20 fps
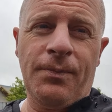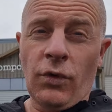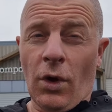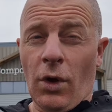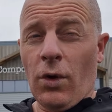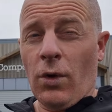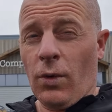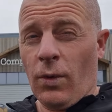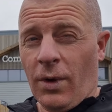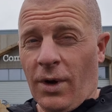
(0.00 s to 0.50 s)

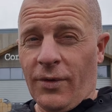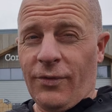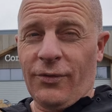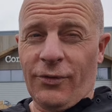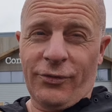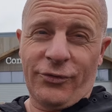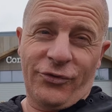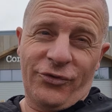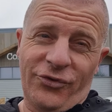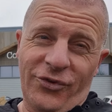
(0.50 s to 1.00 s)
So I
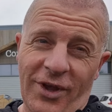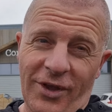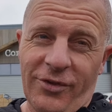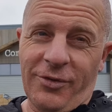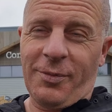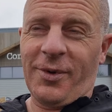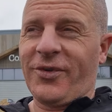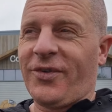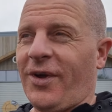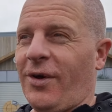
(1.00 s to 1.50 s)
just
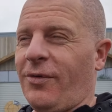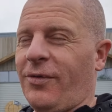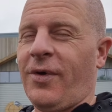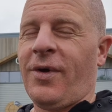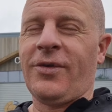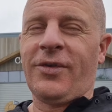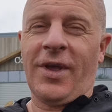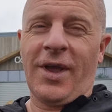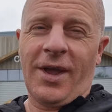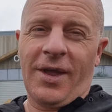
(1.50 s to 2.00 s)
jinxed myself
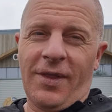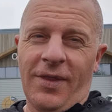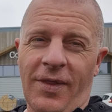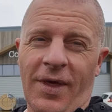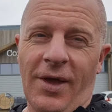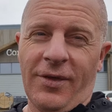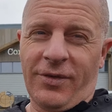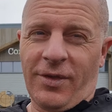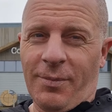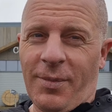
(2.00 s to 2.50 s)
saying
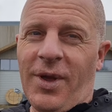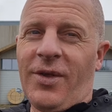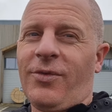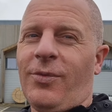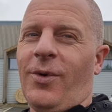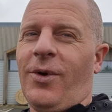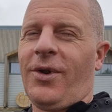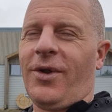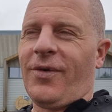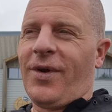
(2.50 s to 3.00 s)
that's the
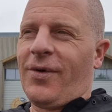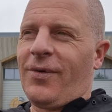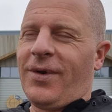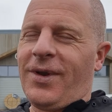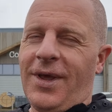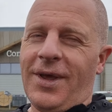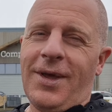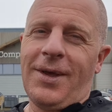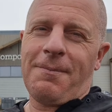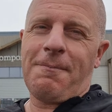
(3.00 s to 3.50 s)
best one
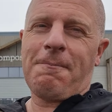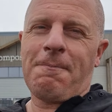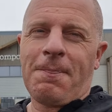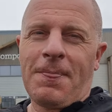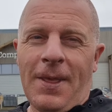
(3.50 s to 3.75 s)
around here.